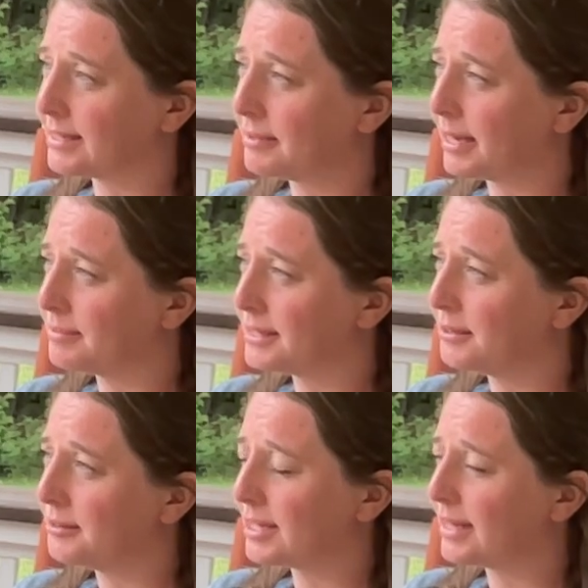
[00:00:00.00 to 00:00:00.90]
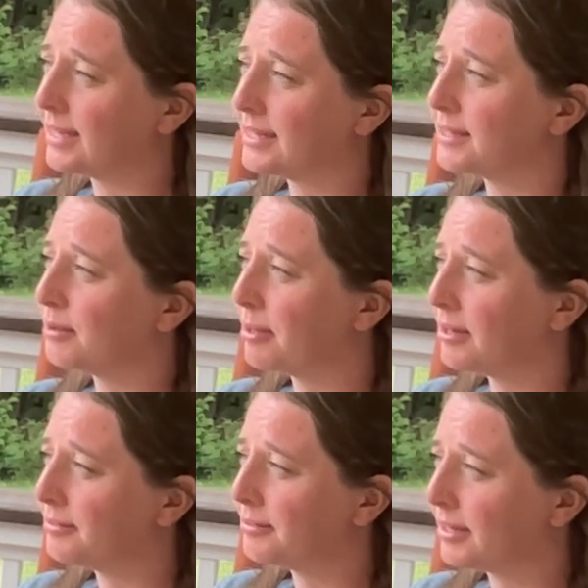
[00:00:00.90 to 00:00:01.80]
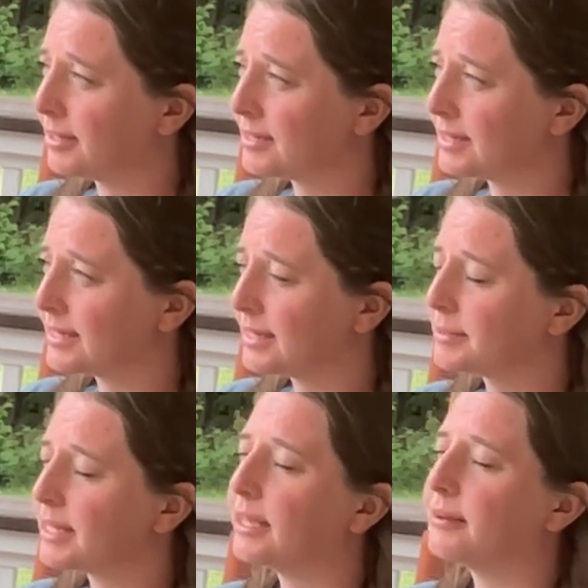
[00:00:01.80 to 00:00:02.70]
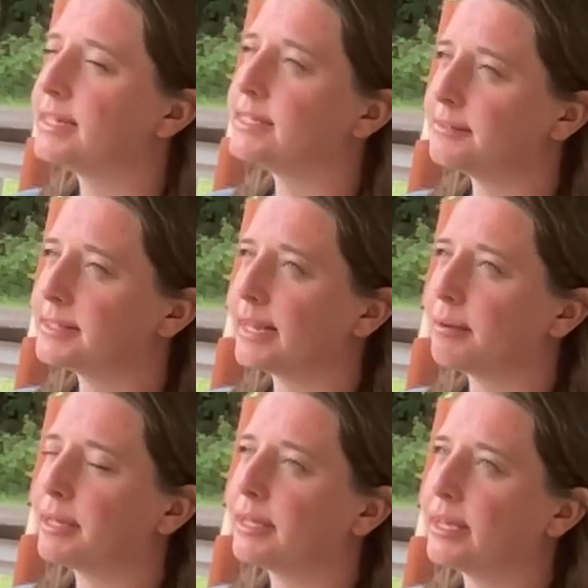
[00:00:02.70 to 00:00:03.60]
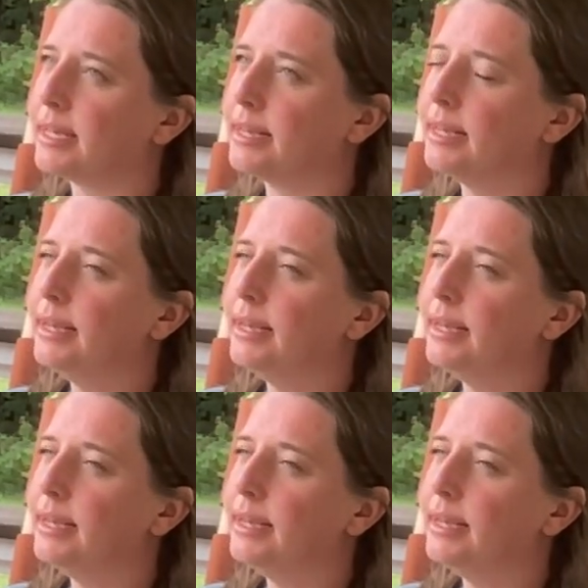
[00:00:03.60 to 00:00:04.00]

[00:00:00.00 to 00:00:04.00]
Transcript: sometimes too, which I think is so beautiful. Just, it seems like you guys have set up a good